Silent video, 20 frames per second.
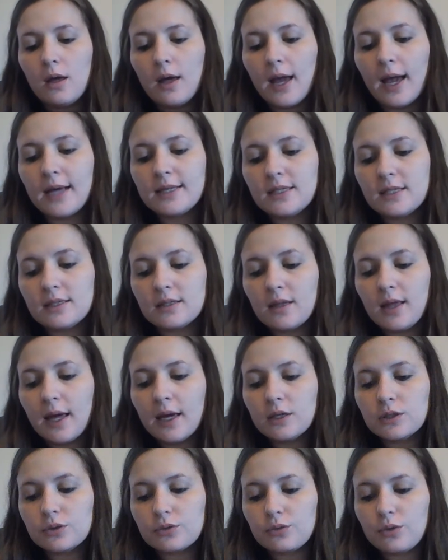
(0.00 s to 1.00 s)
As its
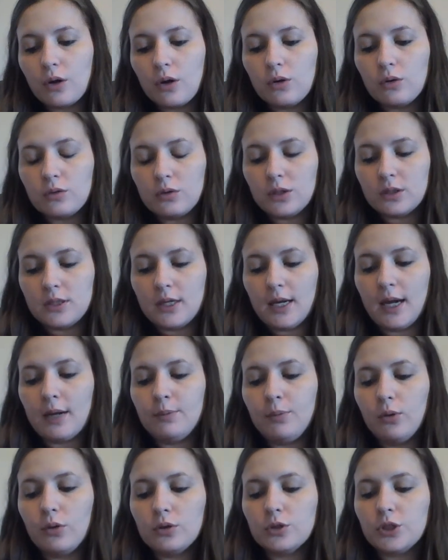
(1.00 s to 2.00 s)
legs grow, the
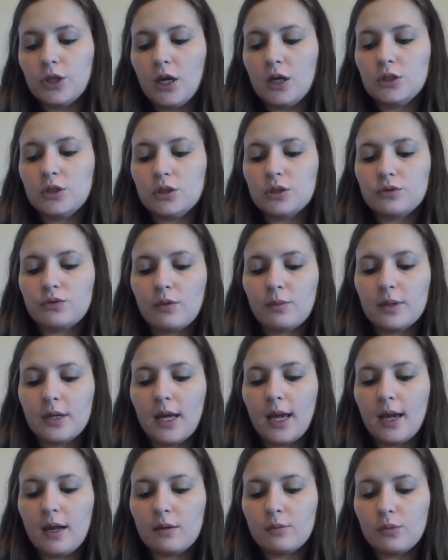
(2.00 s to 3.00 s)
tadpole changes from an
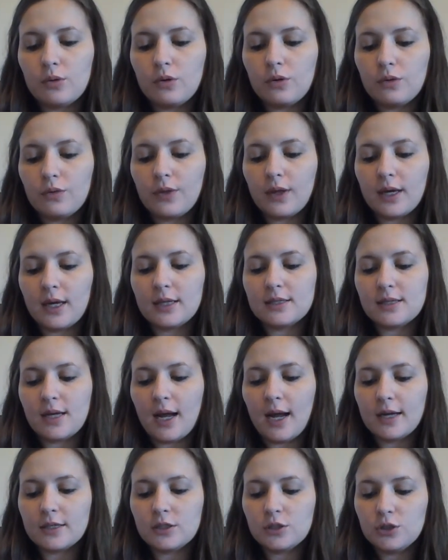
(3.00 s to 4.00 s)
animal that gets
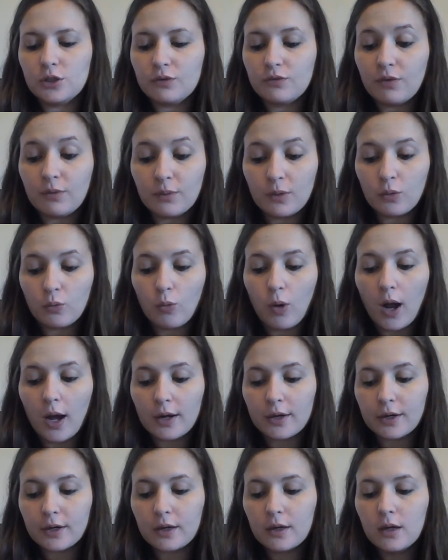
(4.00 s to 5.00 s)
oxygen from the
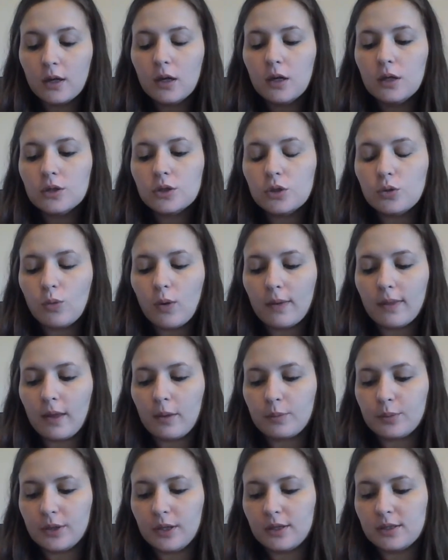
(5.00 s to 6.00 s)
water to one
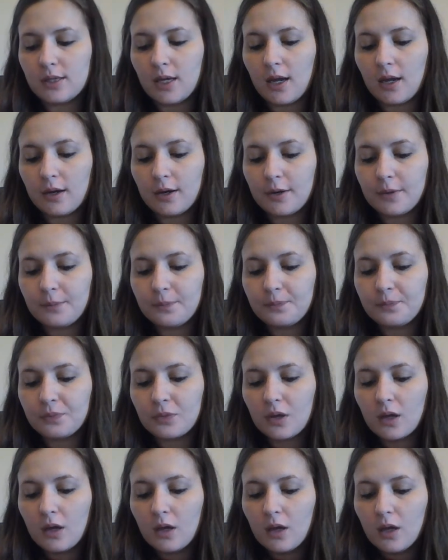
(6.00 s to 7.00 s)
that breathes air.
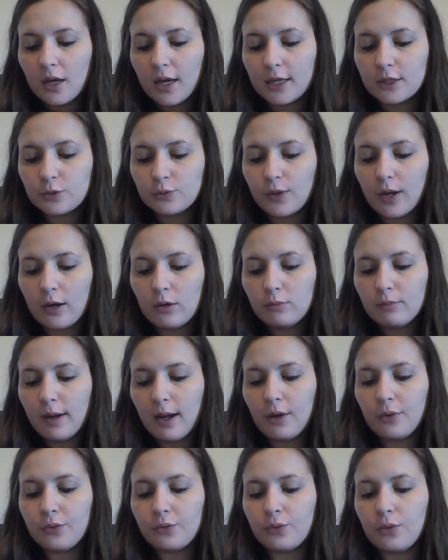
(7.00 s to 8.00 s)
Its round
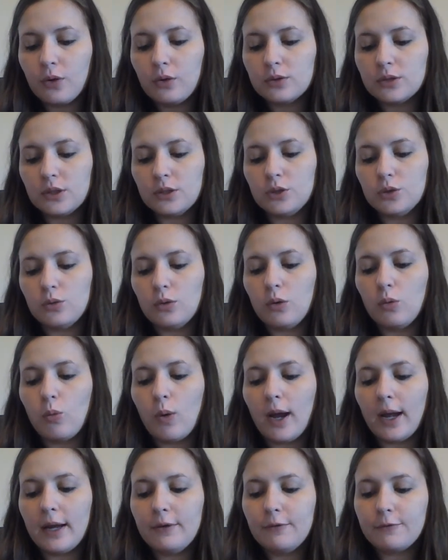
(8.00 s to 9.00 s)
mouth grows into a
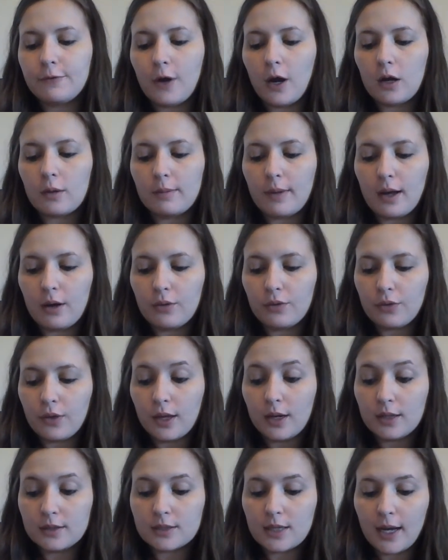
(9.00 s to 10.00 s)
wide frog mouth,
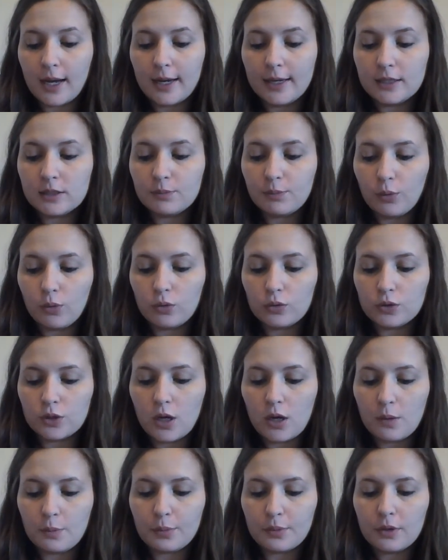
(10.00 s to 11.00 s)
and its eyes bulge
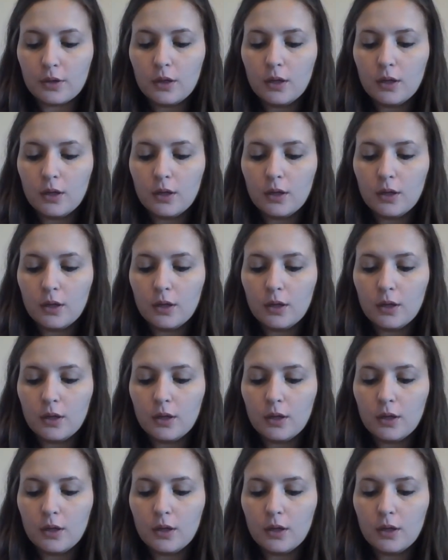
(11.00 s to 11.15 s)
up.